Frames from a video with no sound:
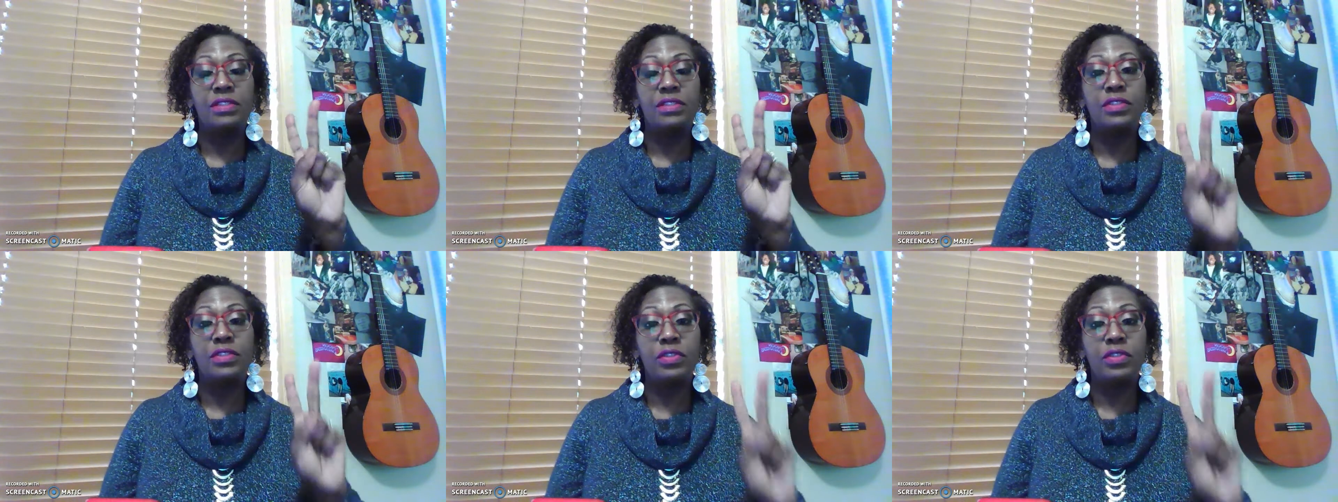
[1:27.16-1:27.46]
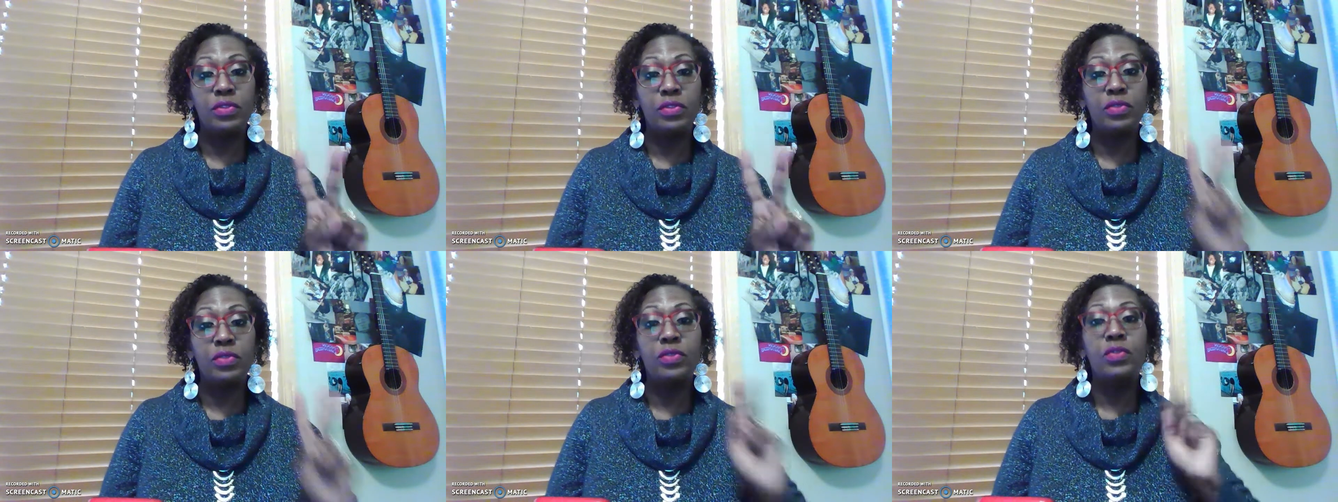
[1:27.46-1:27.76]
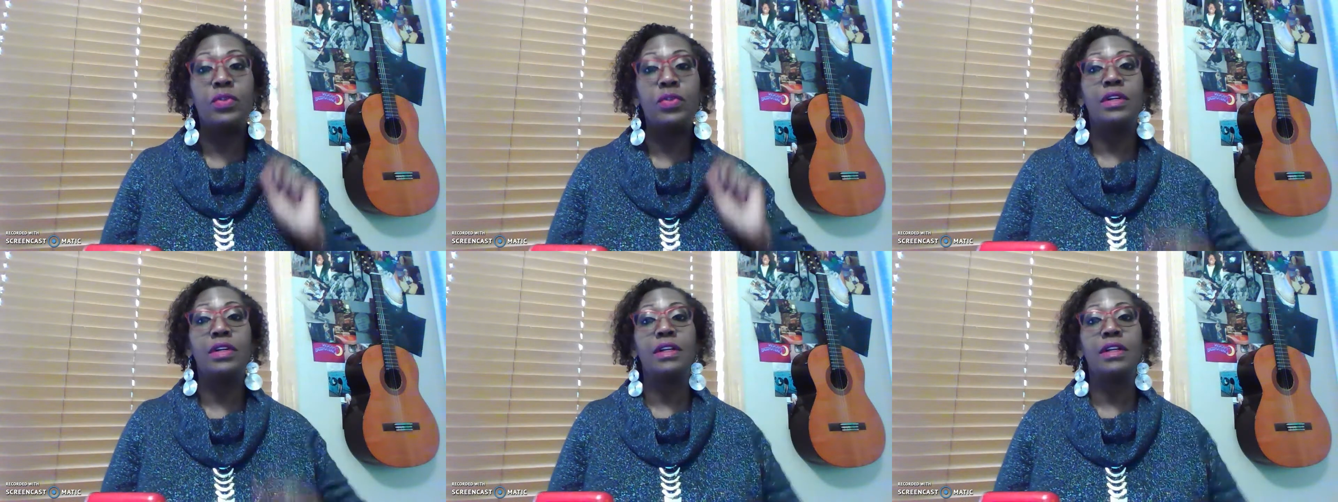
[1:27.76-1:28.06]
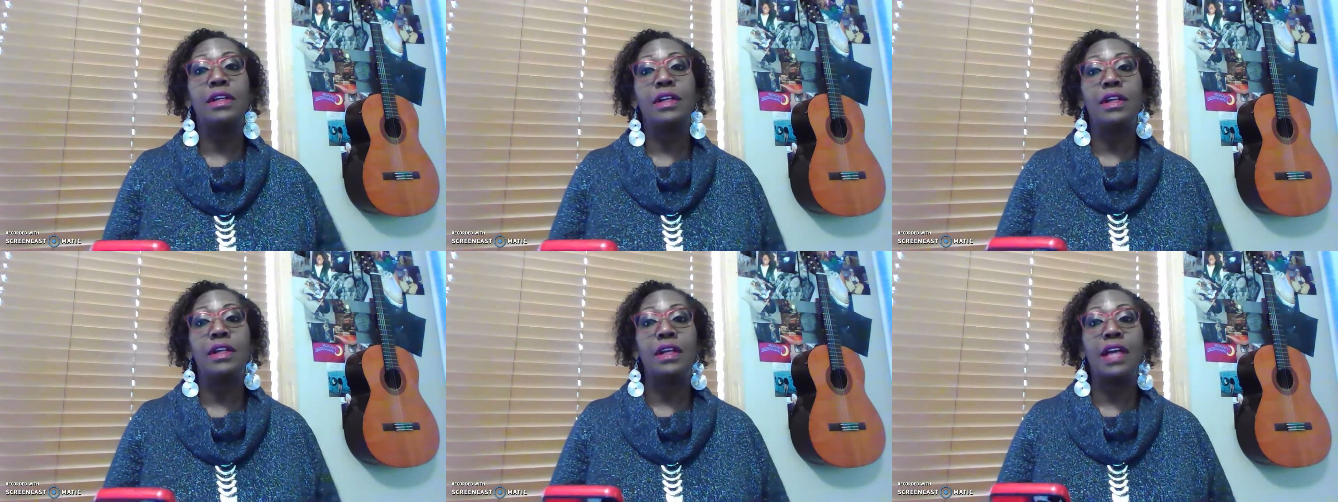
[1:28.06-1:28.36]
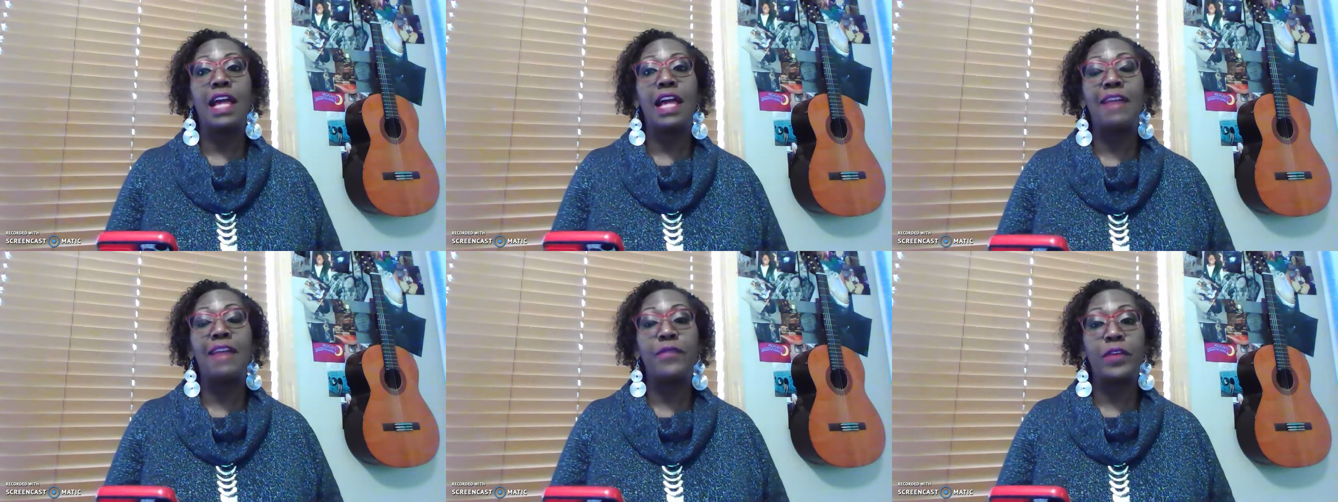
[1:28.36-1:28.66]
two
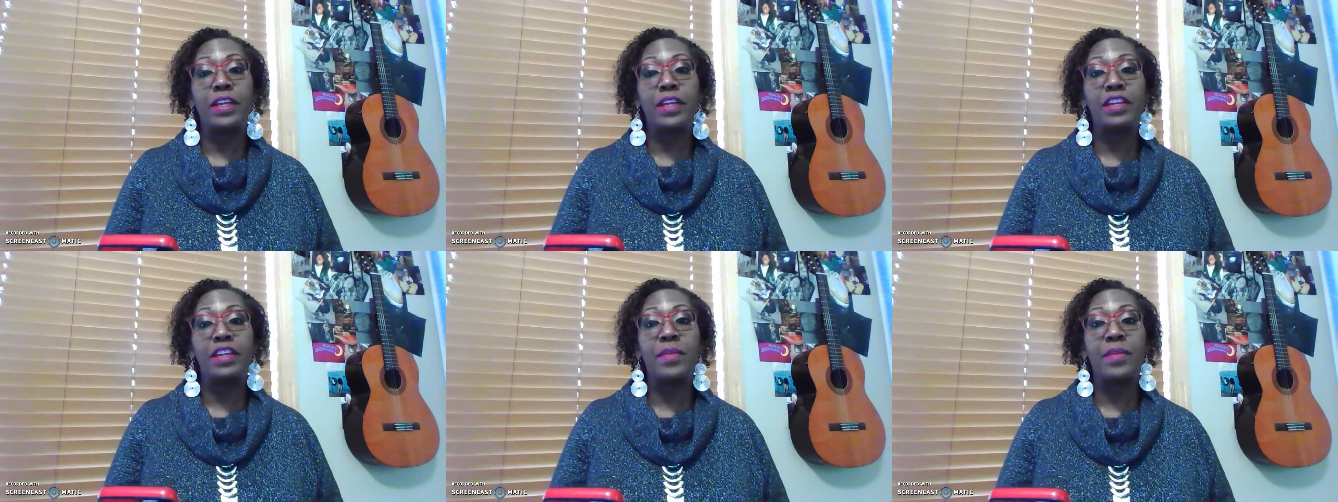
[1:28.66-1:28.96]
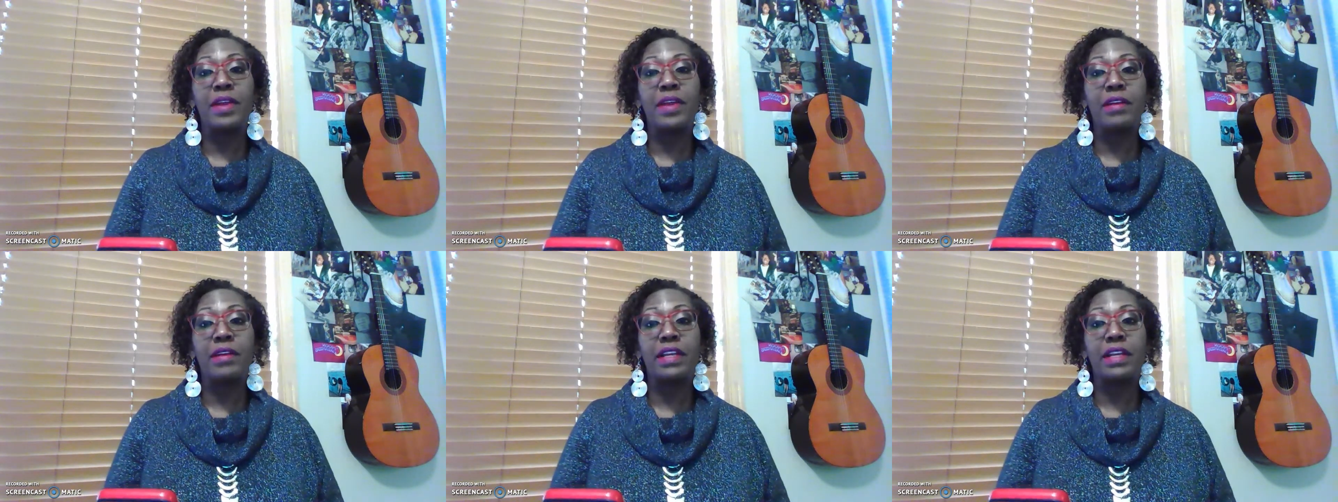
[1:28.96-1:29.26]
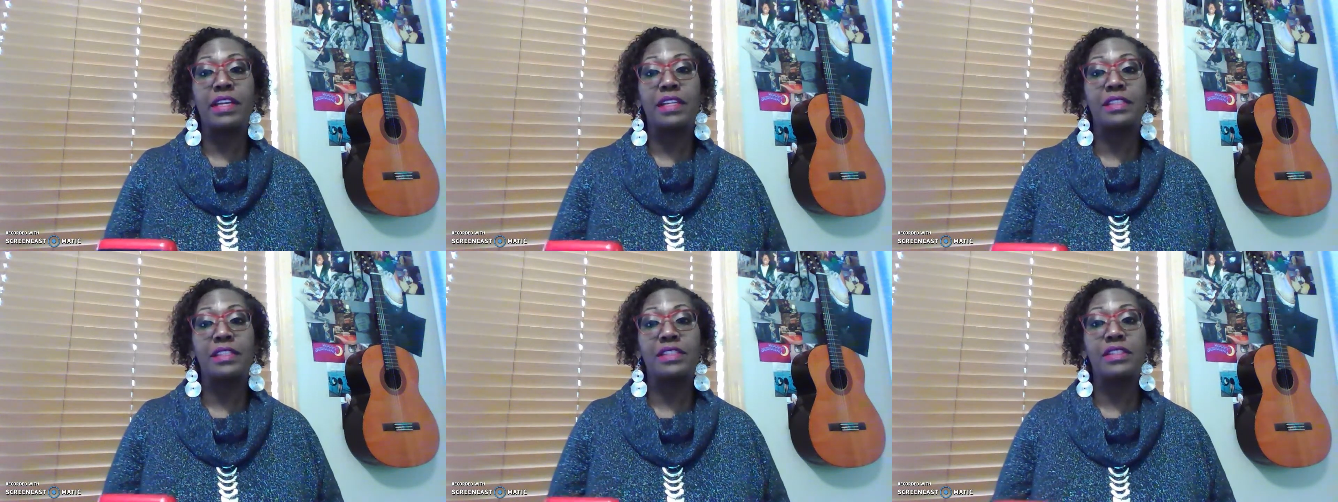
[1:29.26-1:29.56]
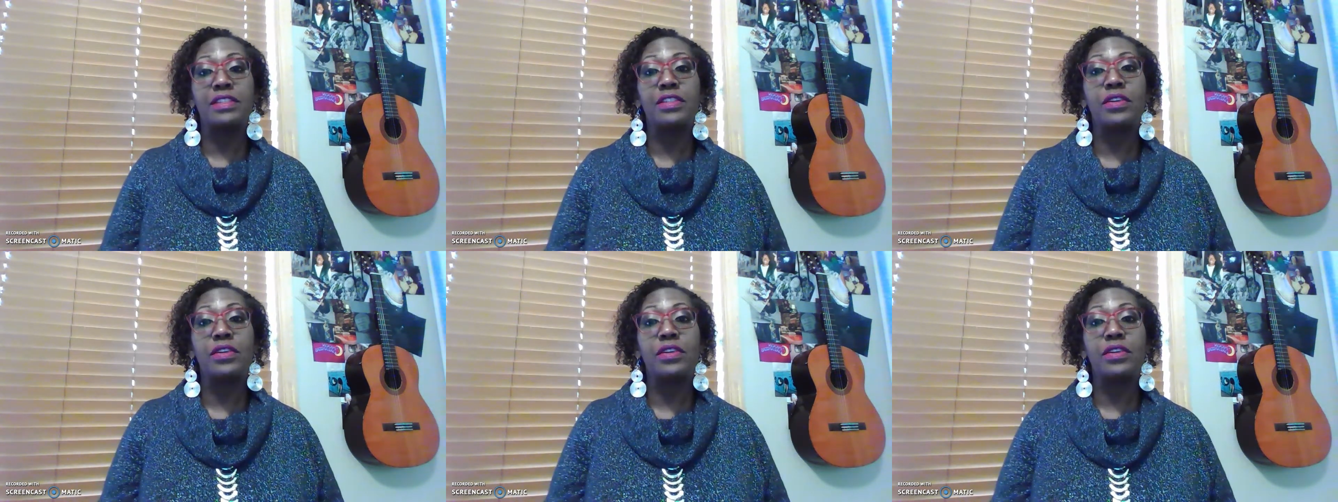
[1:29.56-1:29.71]
African Americans